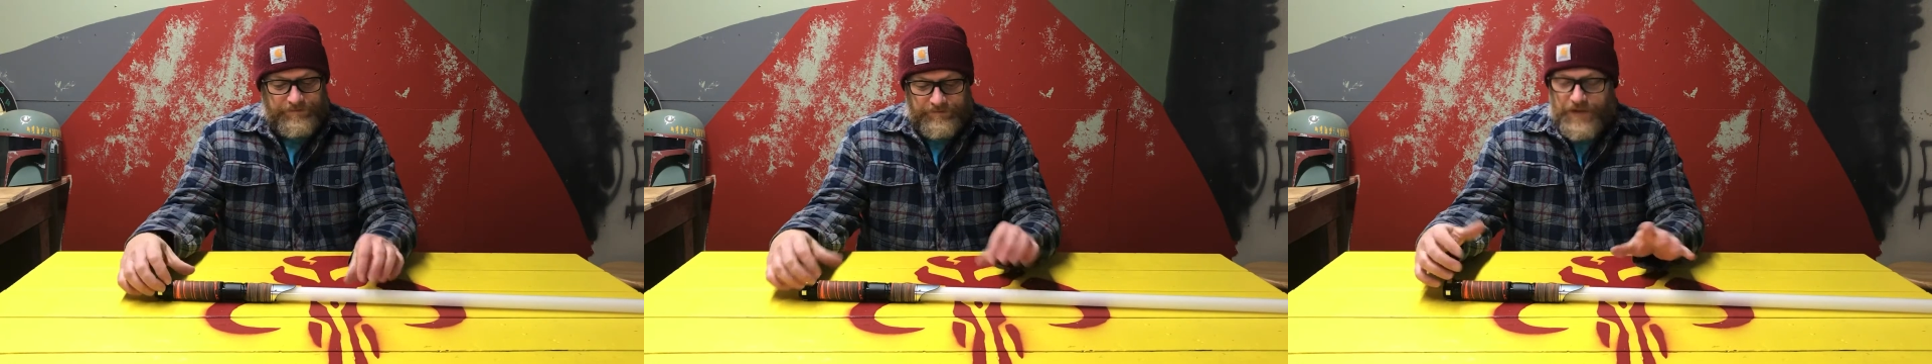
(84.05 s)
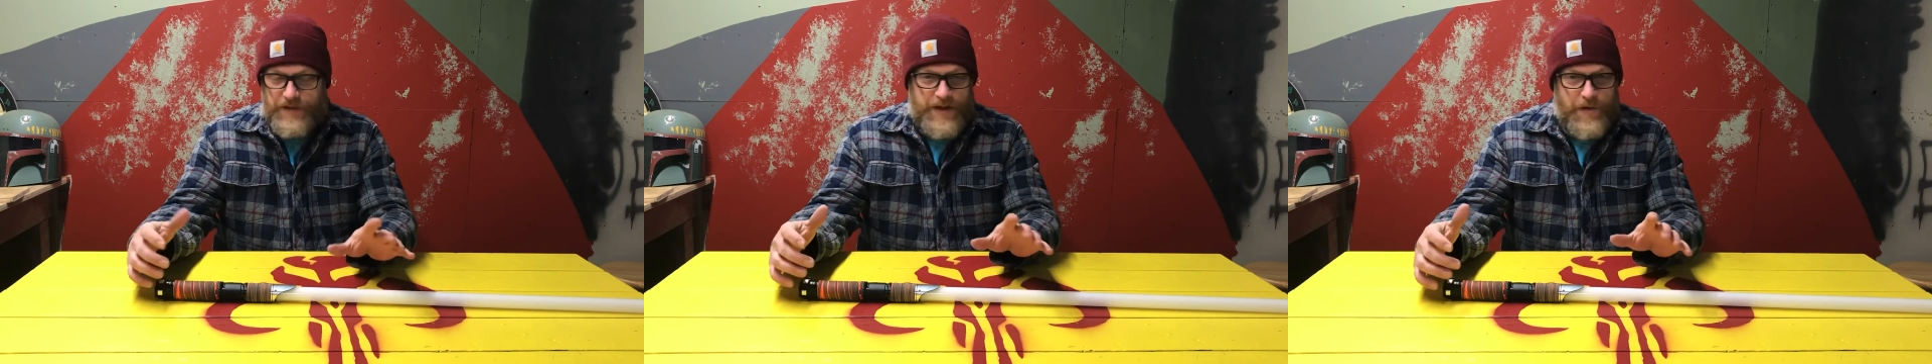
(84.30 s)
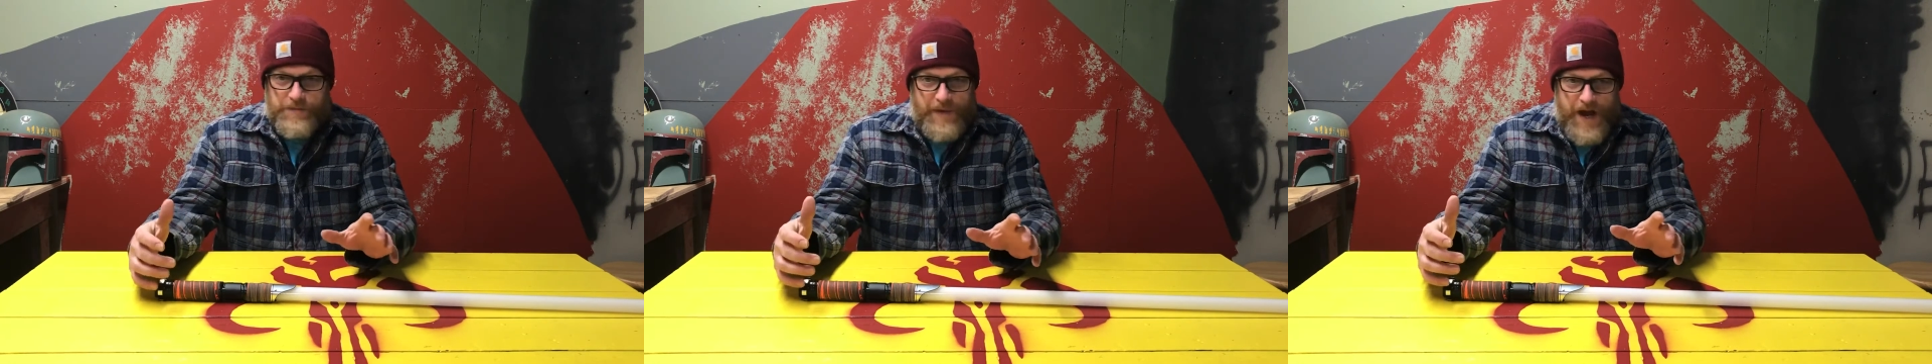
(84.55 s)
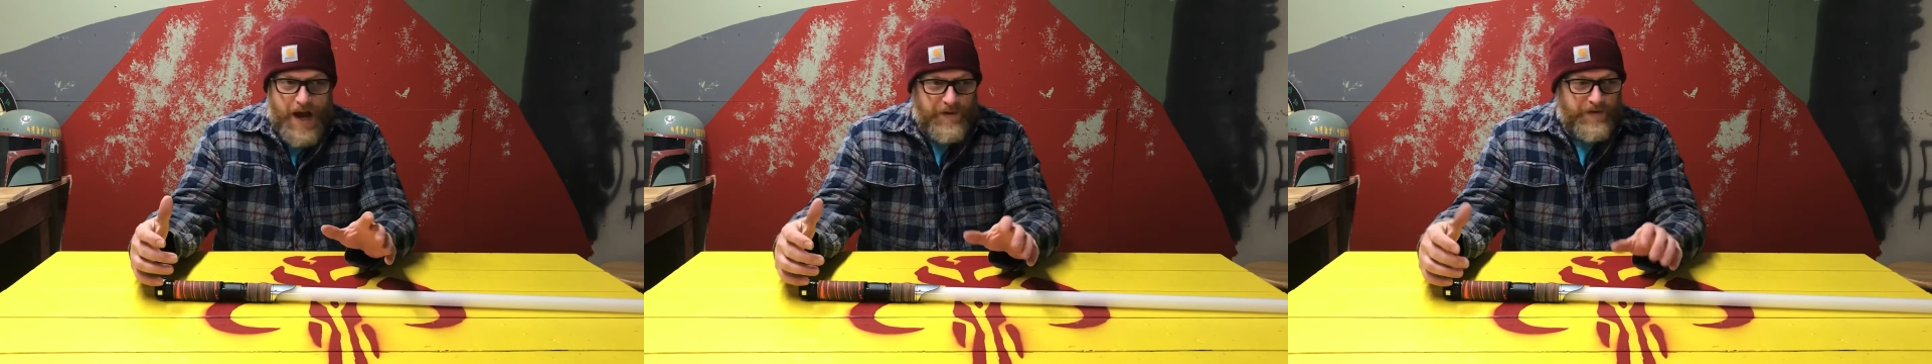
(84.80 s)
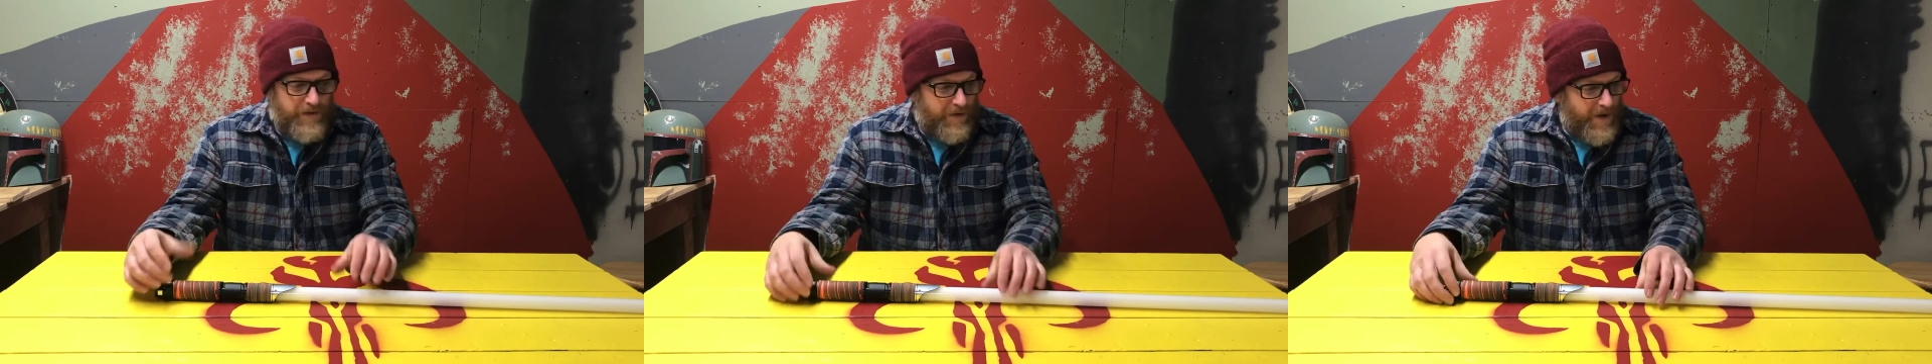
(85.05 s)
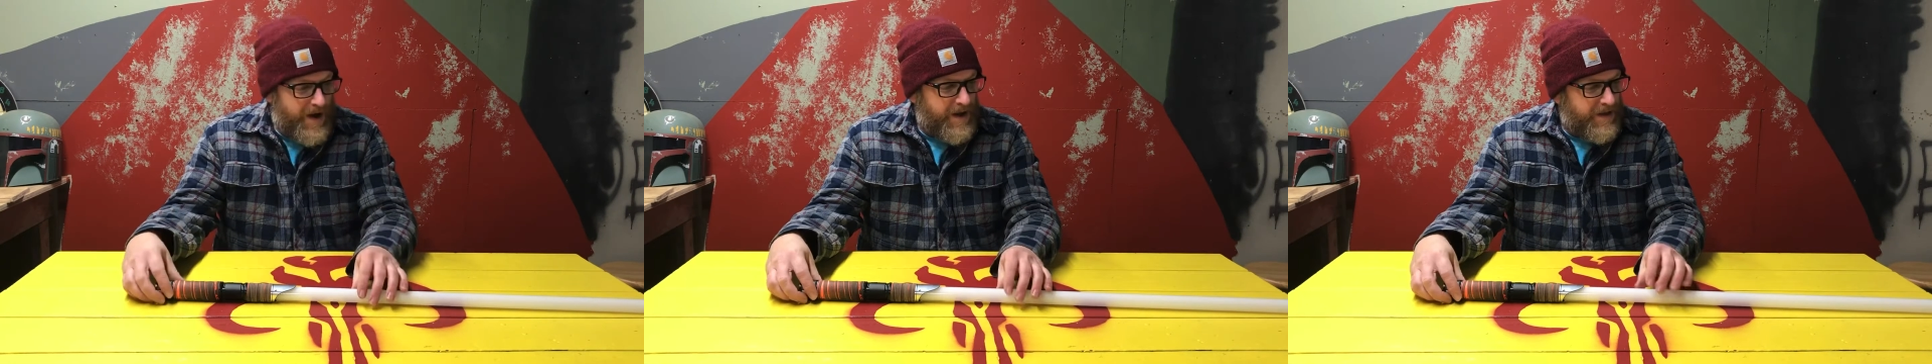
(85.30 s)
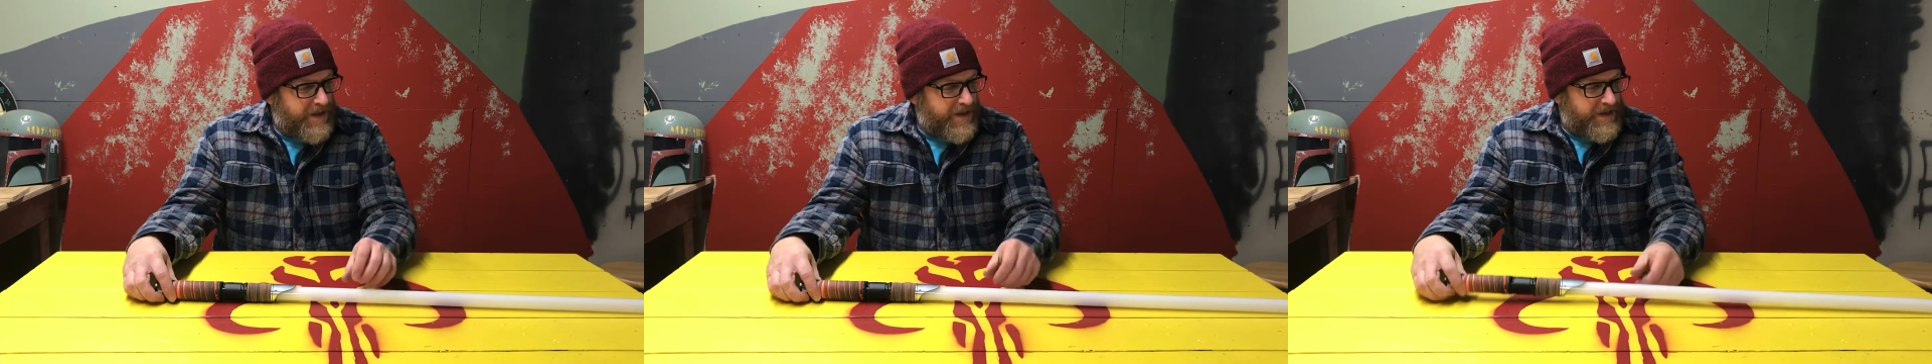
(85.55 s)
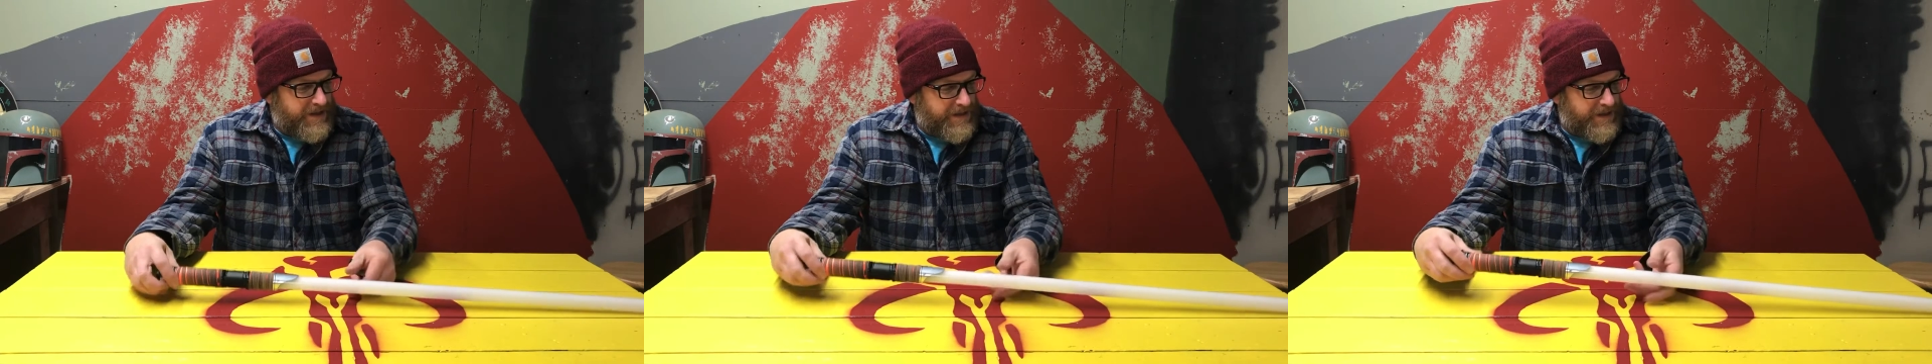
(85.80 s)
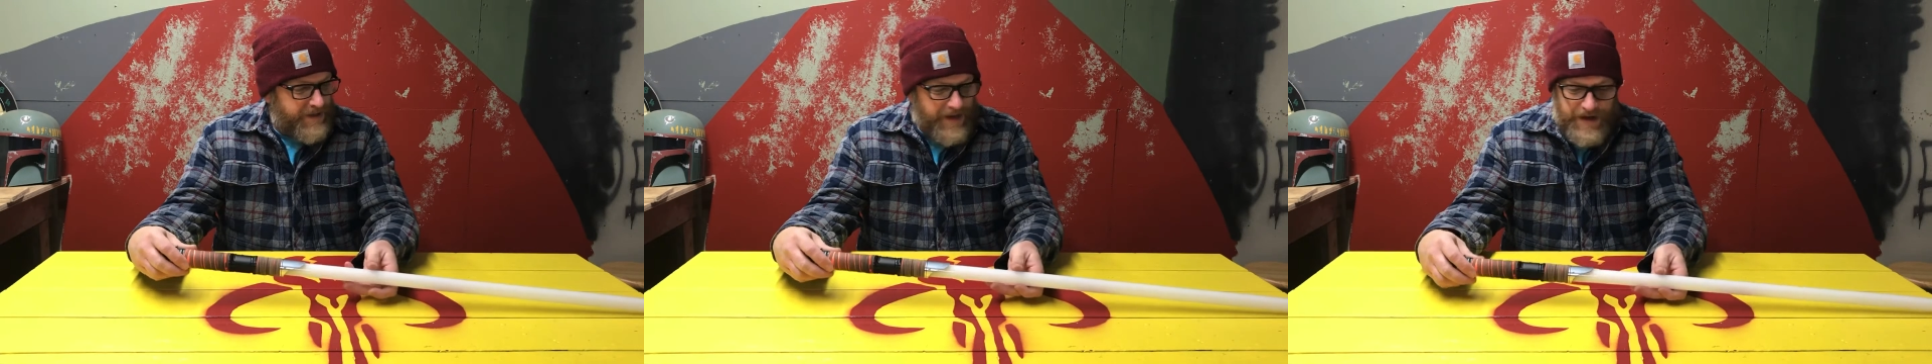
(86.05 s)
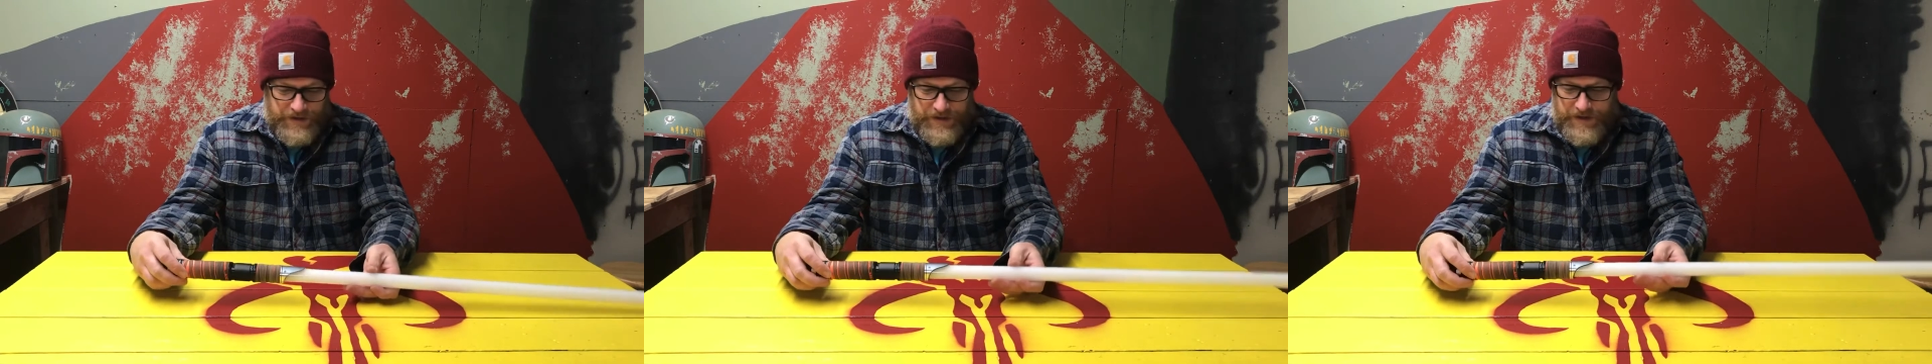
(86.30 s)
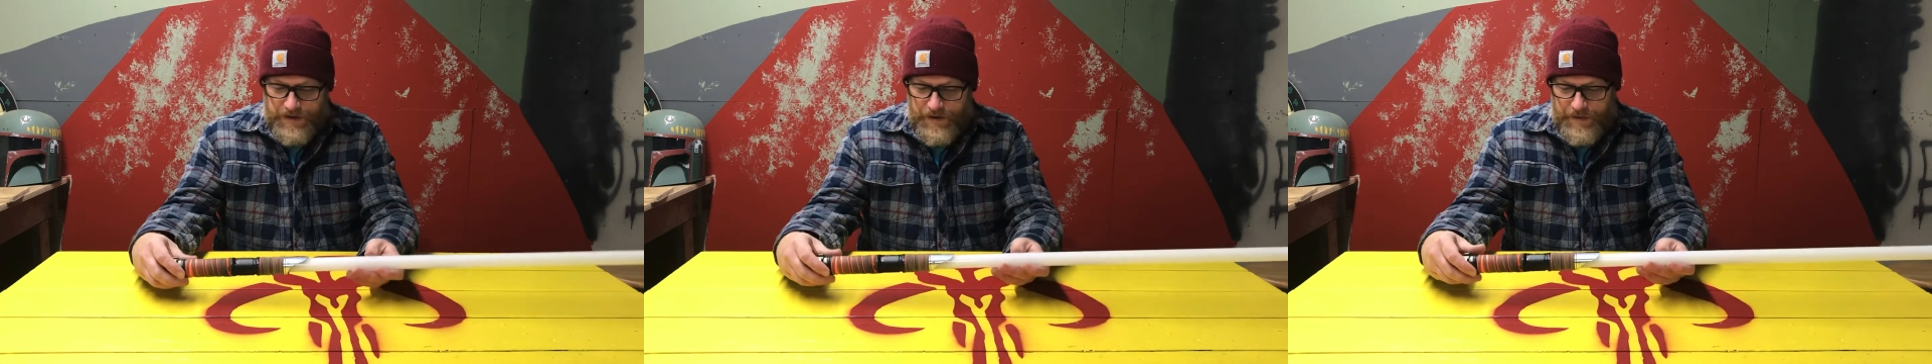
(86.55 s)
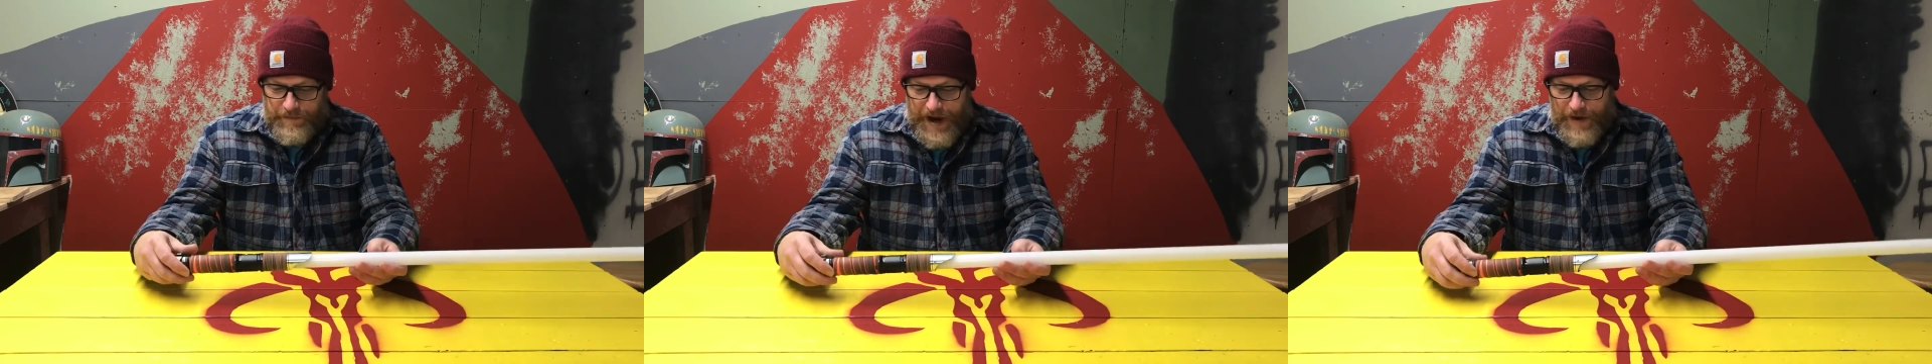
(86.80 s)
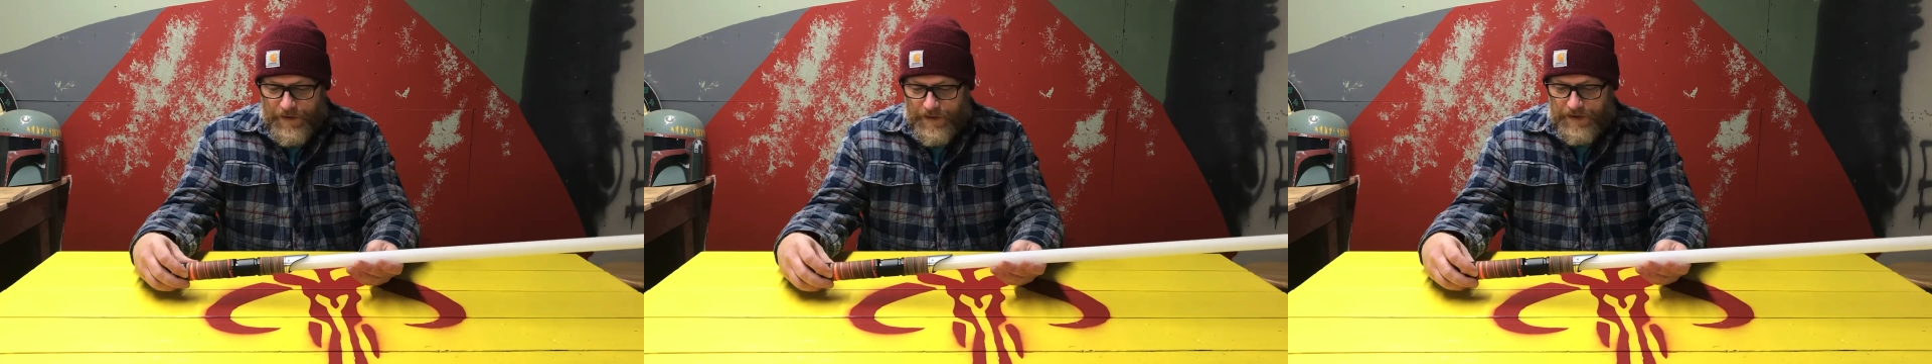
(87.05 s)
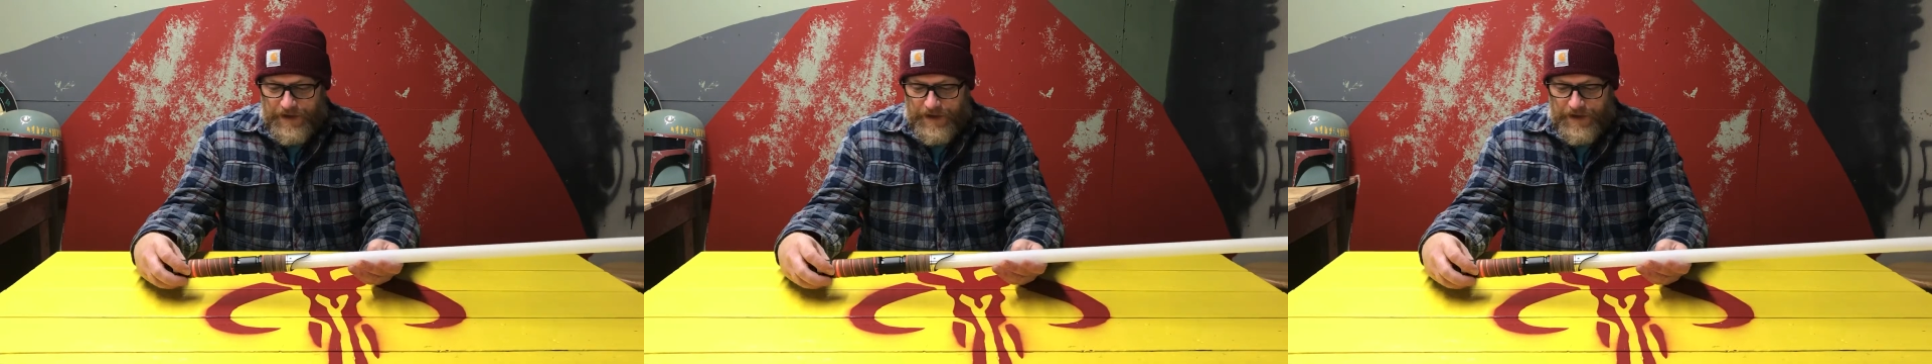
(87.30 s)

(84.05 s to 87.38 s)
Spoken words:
because that was my hobby for a while, that I was just going to go ahead and buy one.